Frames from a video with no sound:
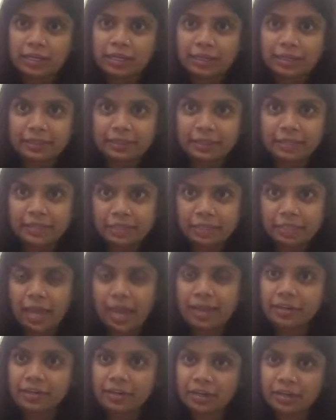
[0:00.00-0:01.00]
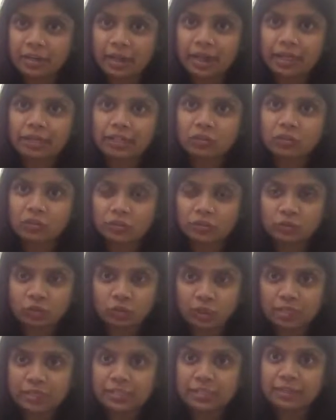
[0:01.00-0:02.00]
This I realized
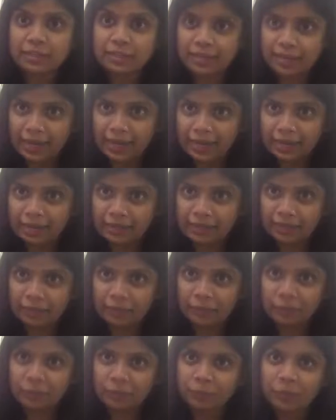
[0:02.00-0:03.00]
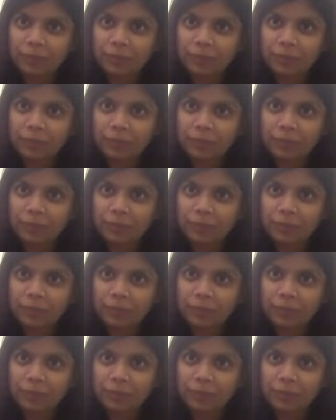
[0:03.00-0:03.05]
just lately.